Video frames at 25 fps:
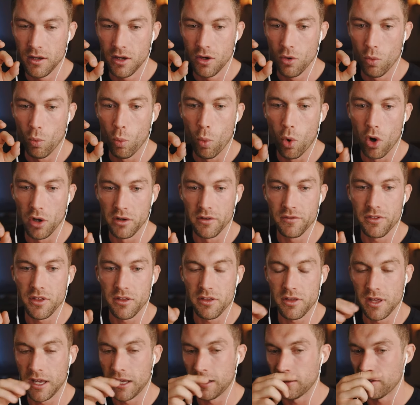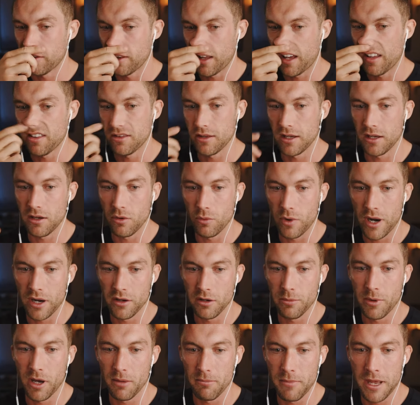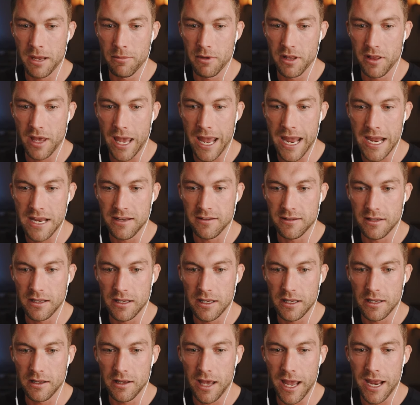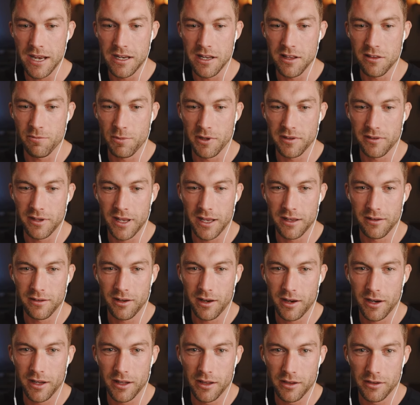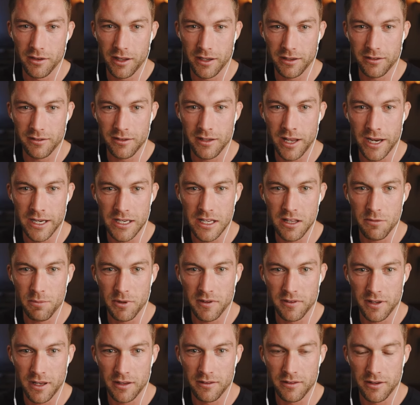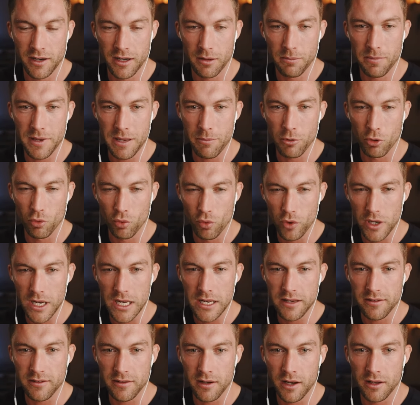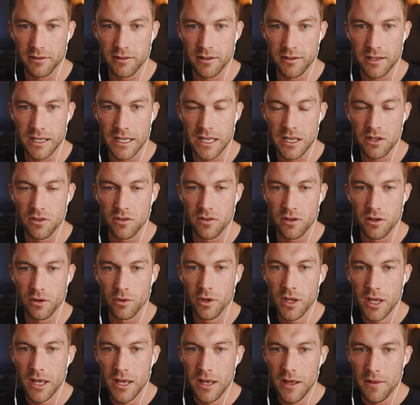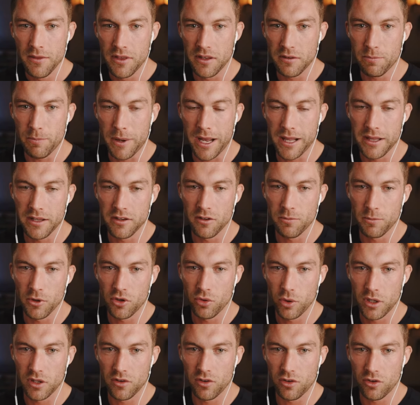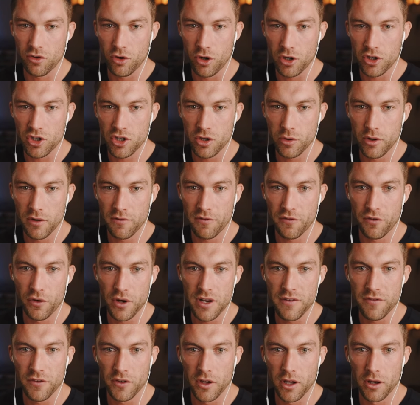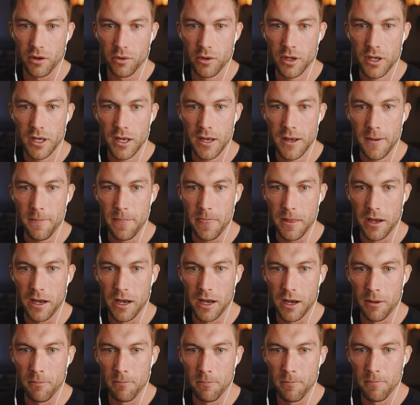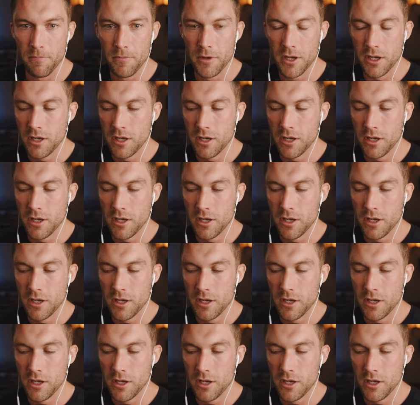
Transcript: one of the things that I think around about maybe the 80, 80th percentile, like 90th percentile, people really start to dig into this balance between structure and free flow um,